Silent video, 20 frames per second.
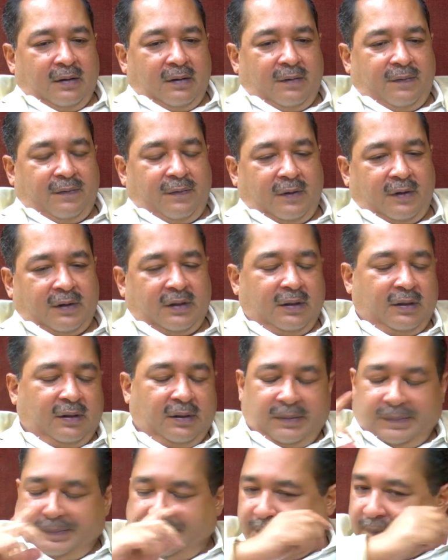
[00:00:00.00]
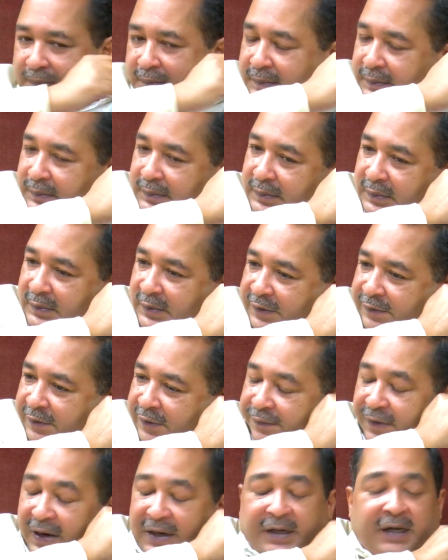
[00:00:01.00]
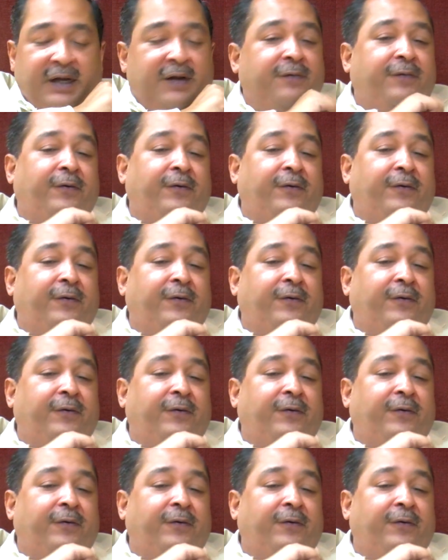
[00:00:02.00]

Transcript: for the for funding